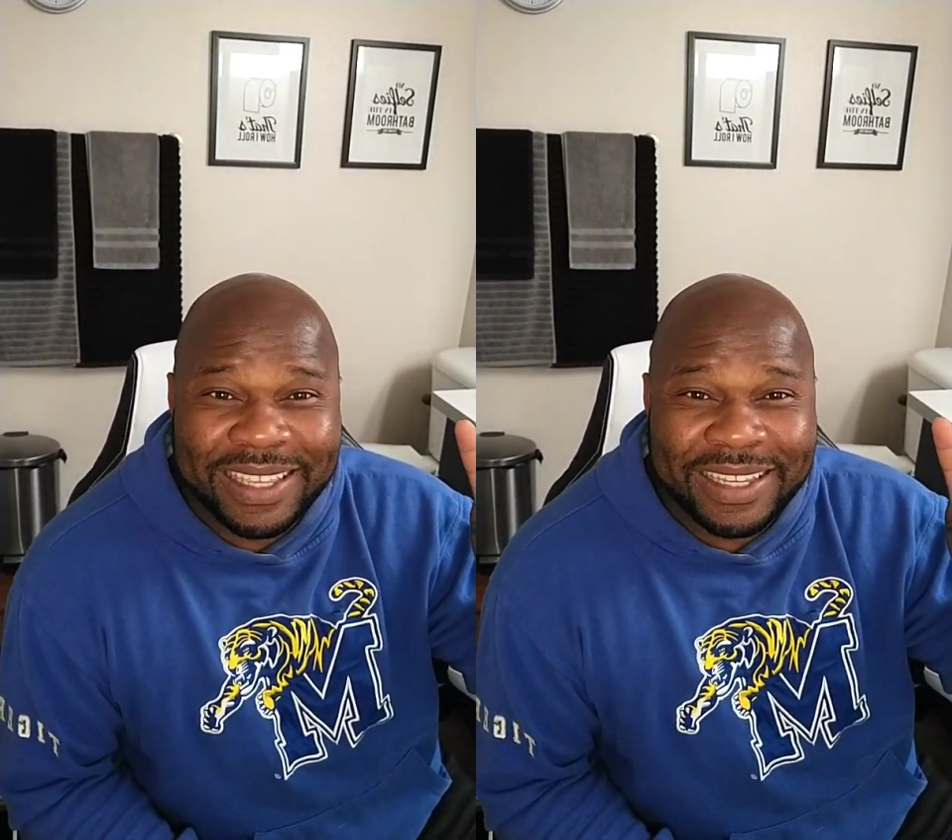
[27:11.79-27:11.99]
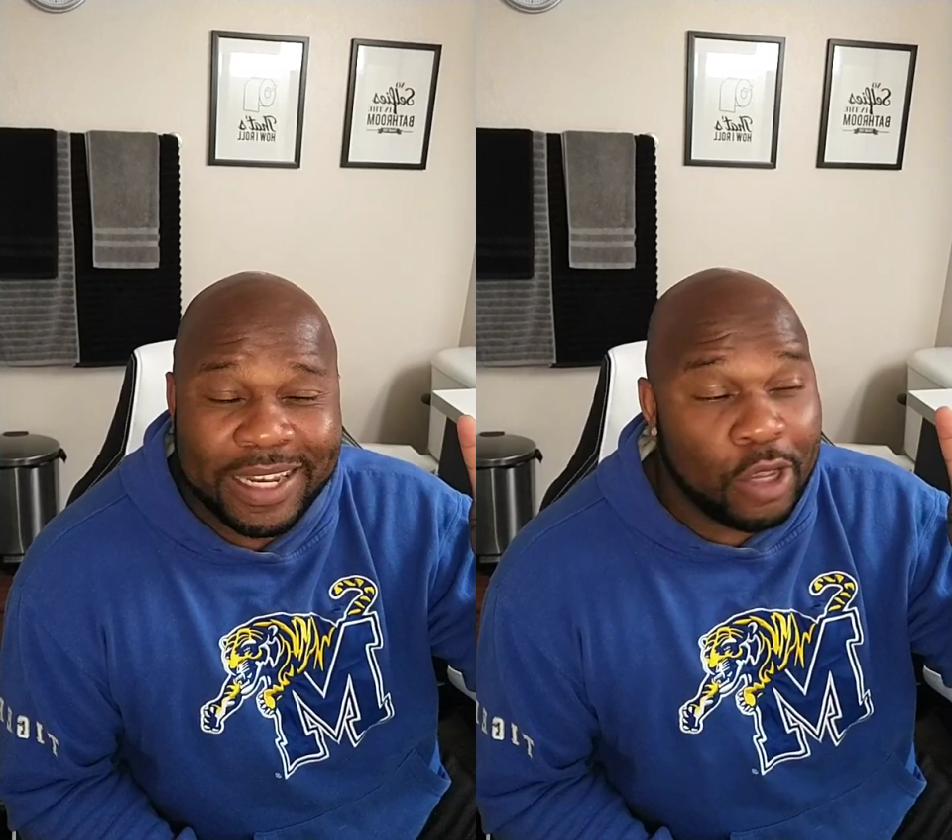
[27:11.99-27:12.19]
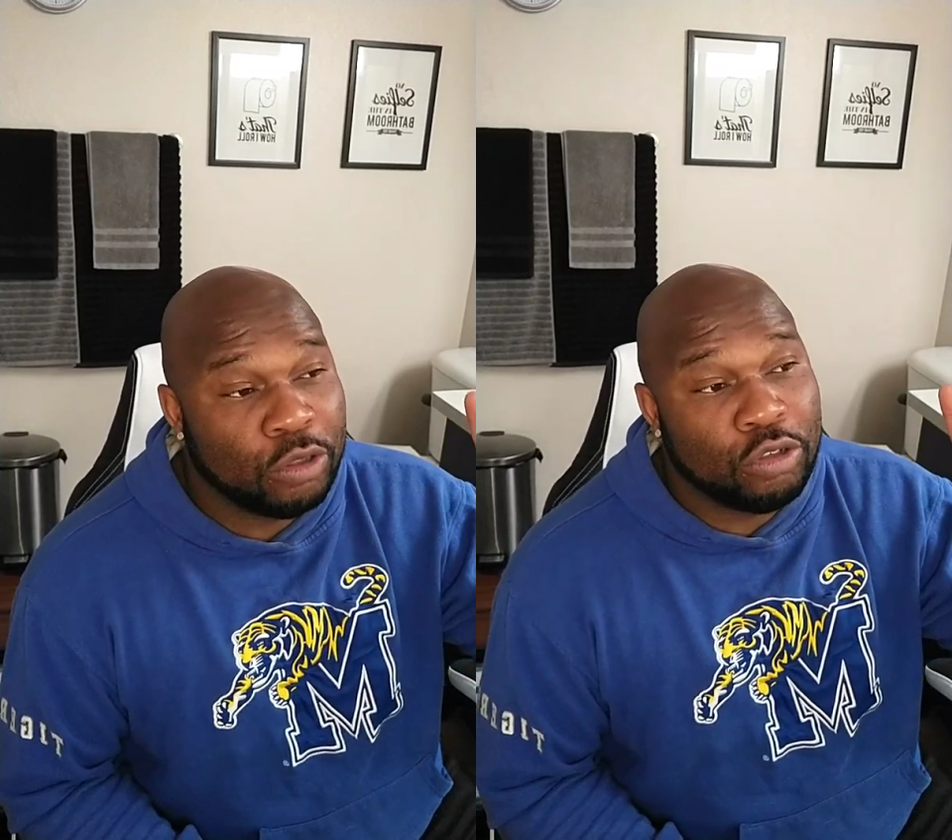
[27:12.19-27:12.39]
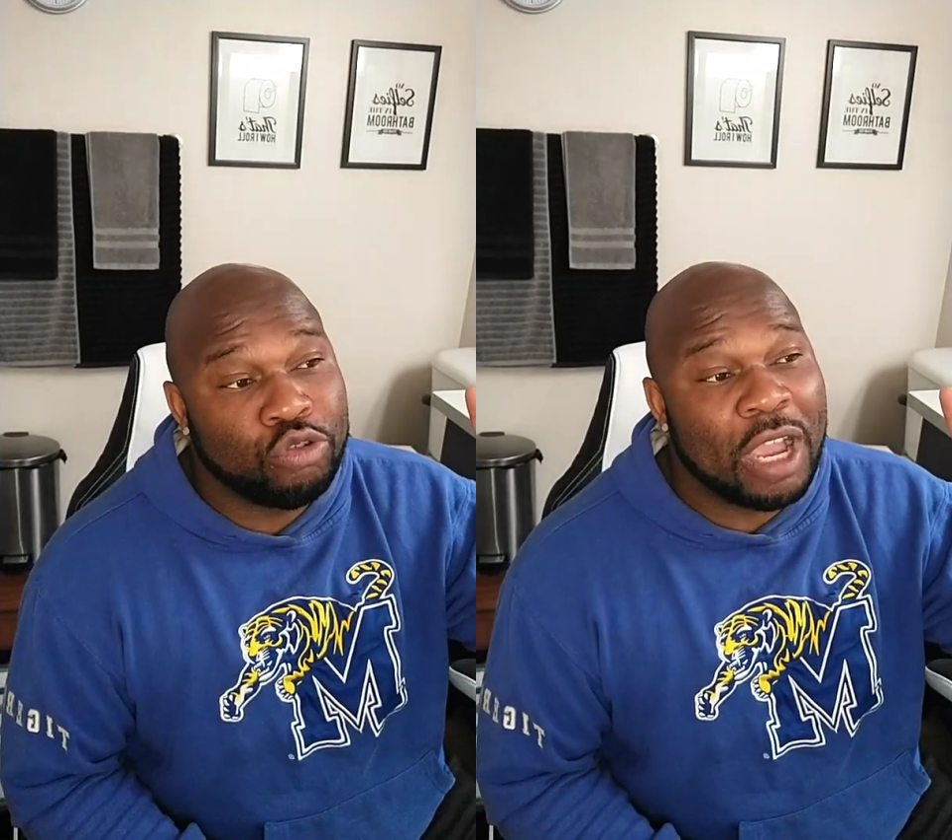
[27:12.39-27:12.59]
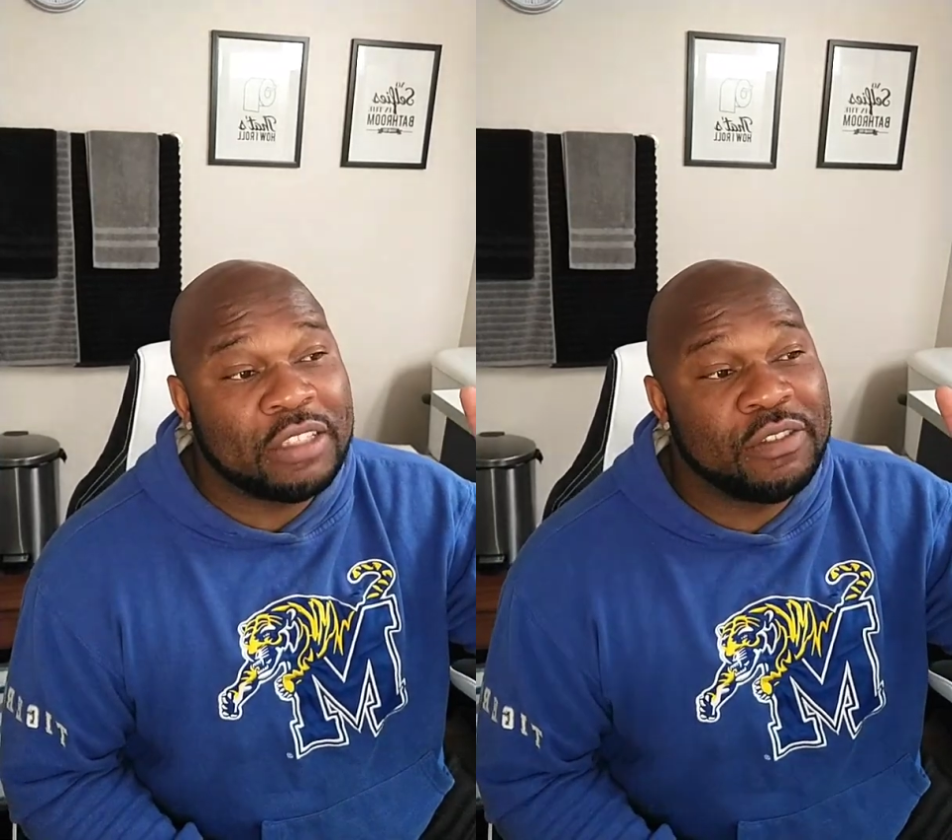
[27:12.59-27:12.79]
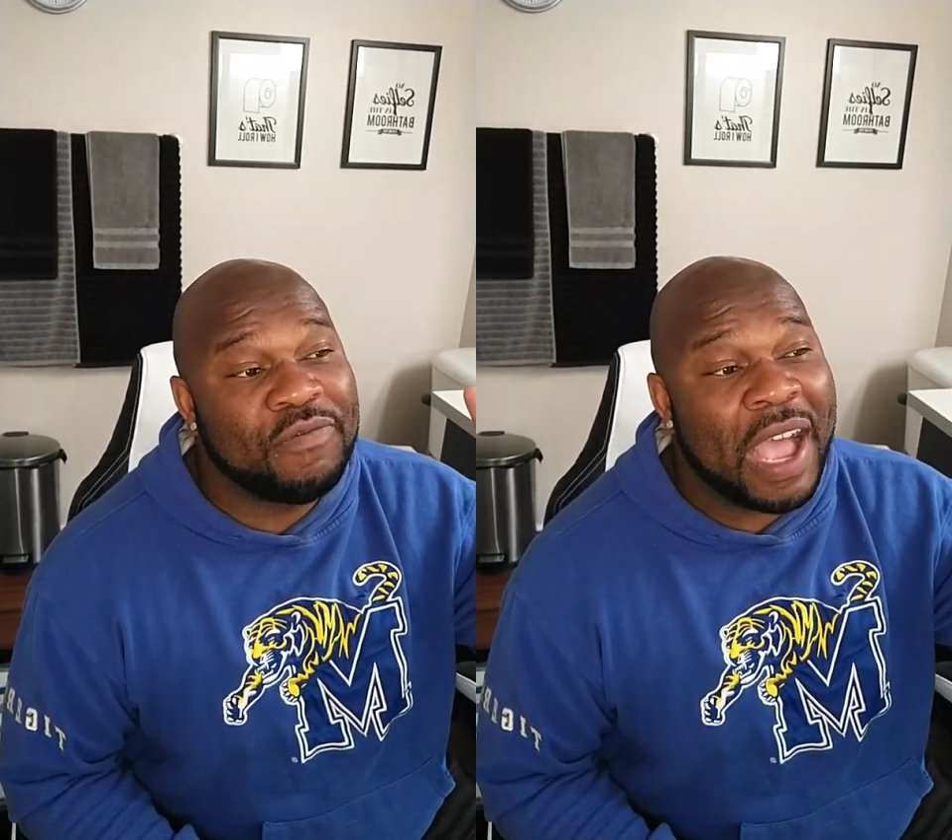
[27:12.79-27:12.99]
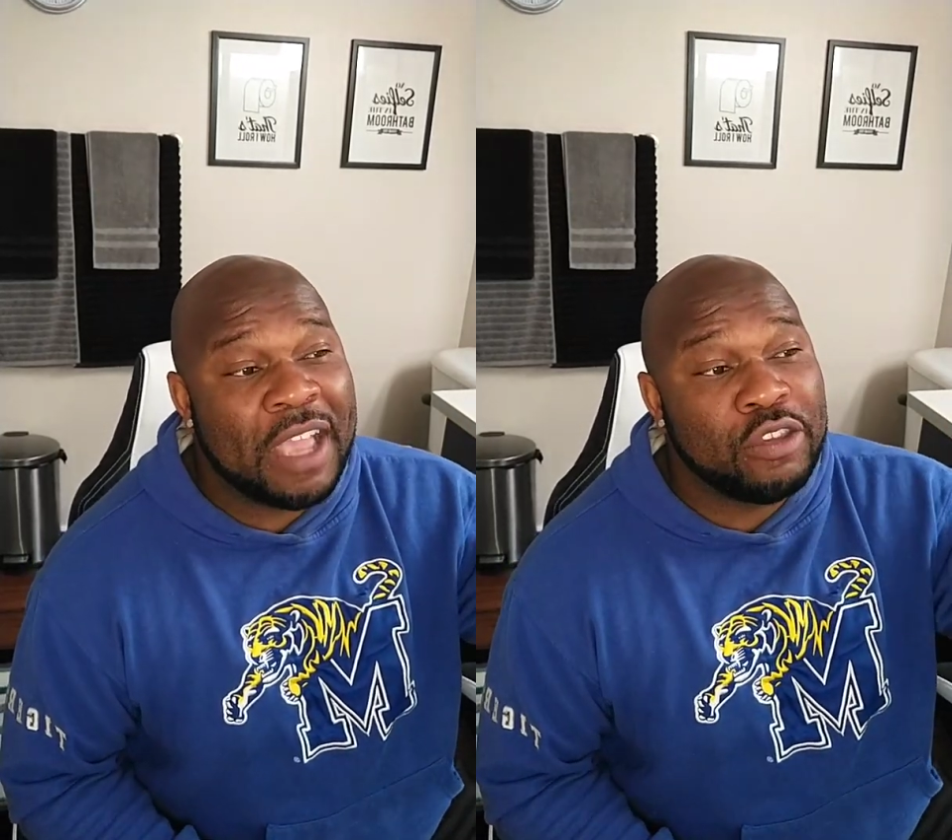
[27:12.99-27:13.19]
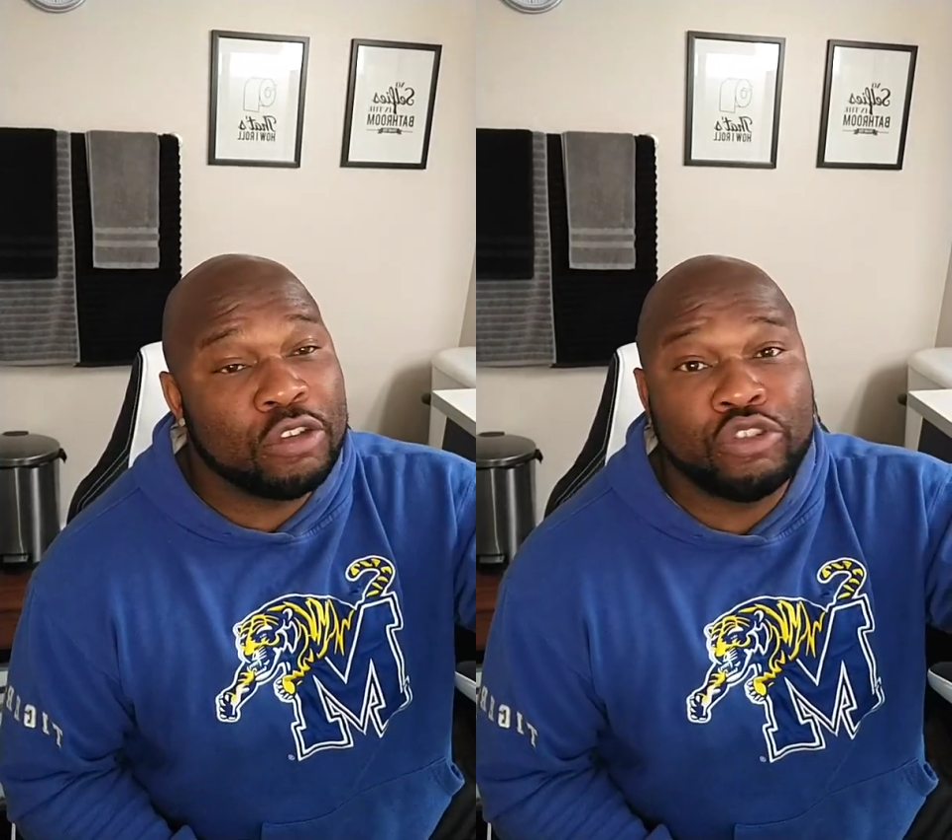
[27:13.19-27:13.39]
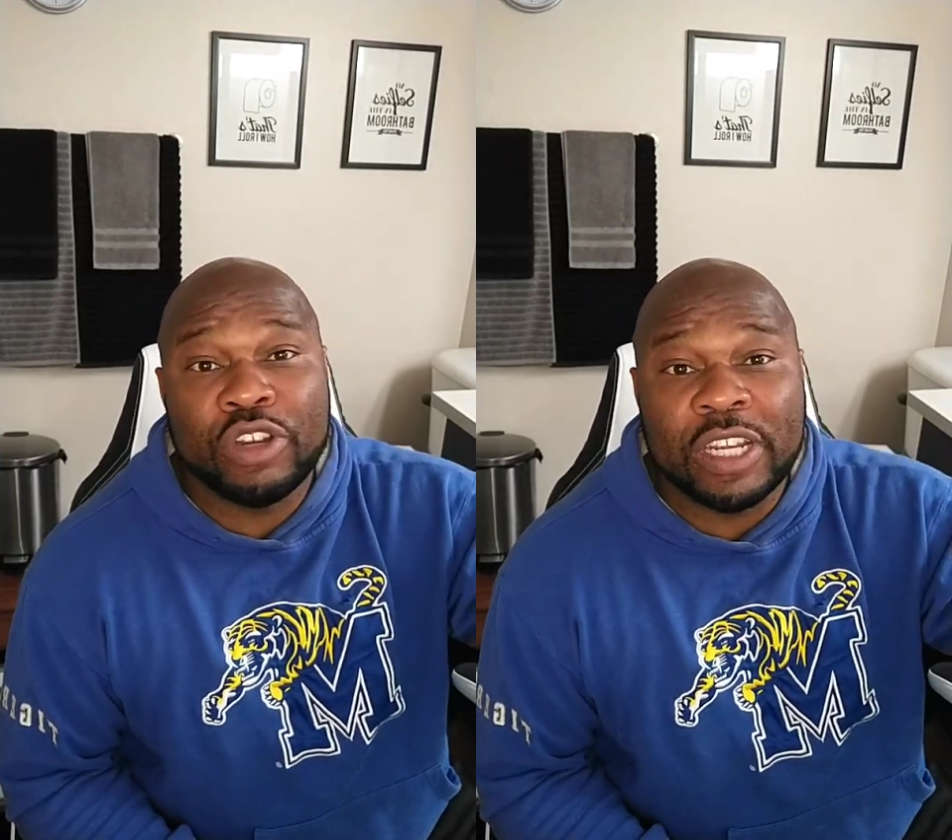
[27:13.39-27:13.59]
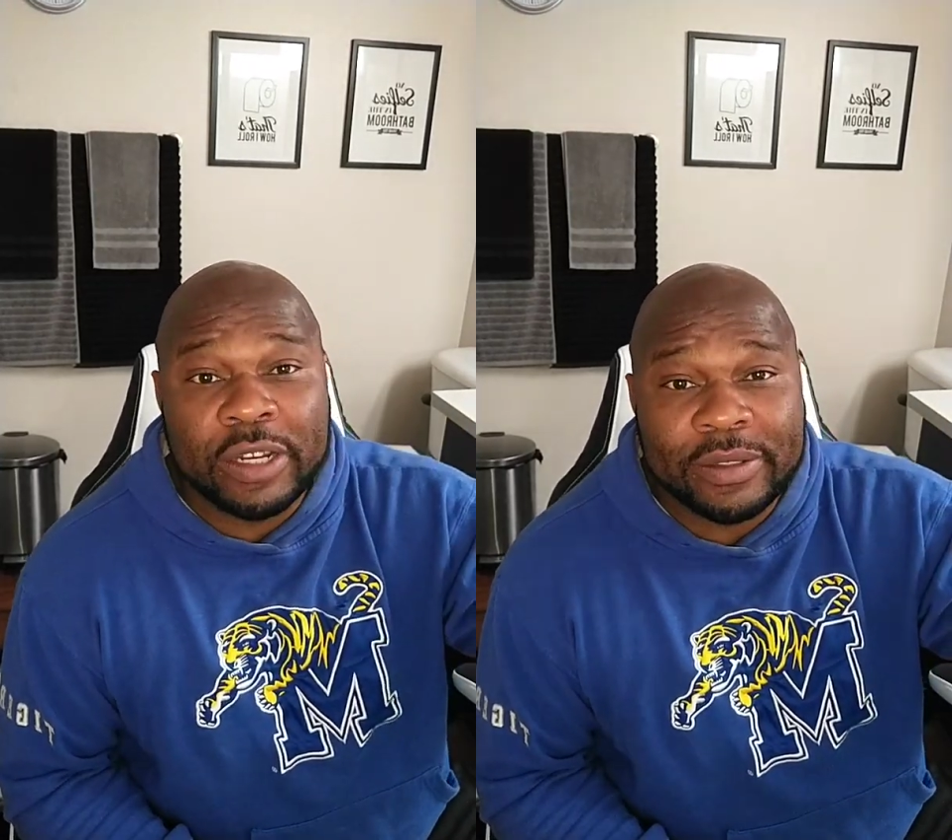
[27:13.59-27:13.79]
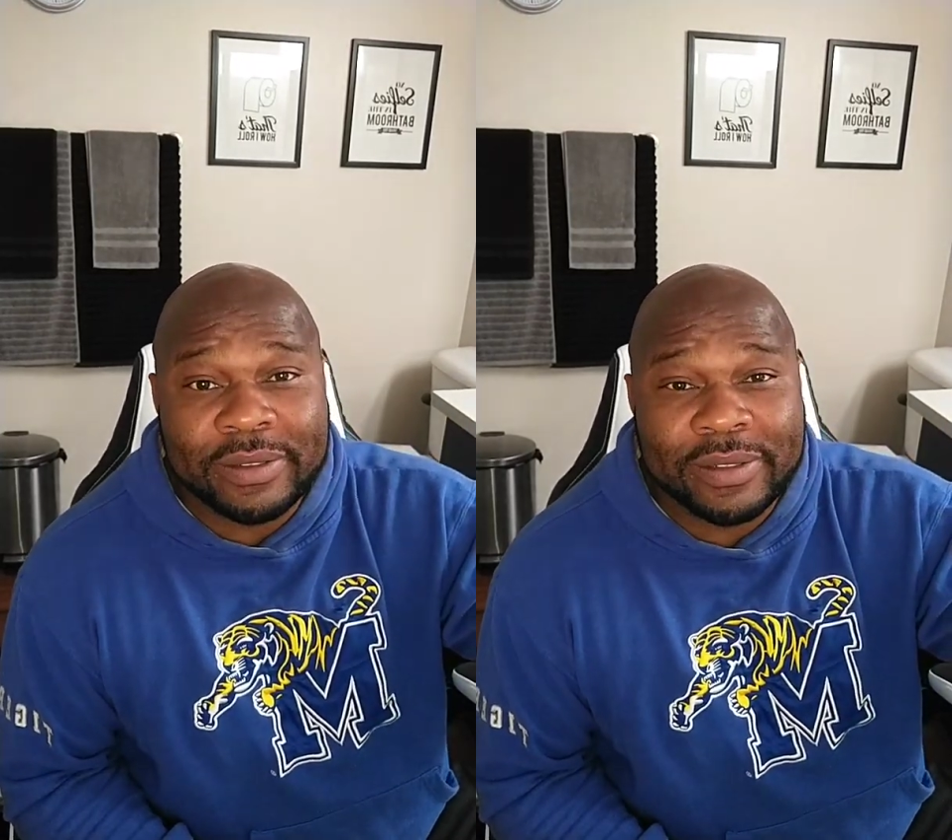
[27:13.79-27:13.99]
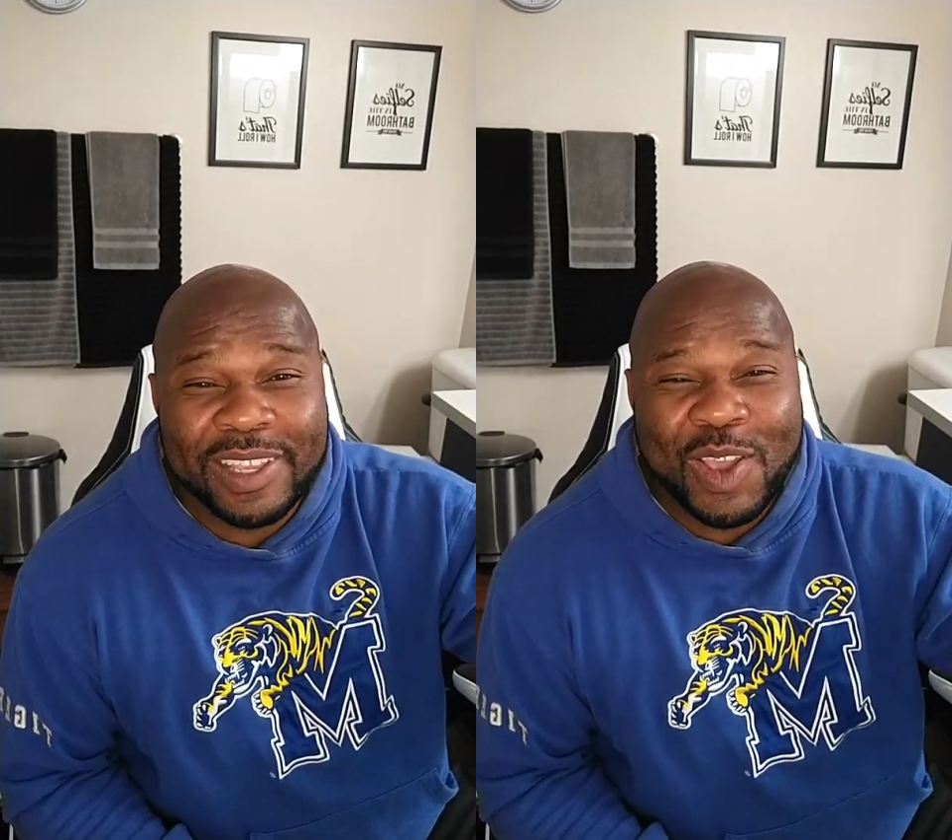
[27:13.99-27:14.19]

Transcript: They're going to try to find your triggers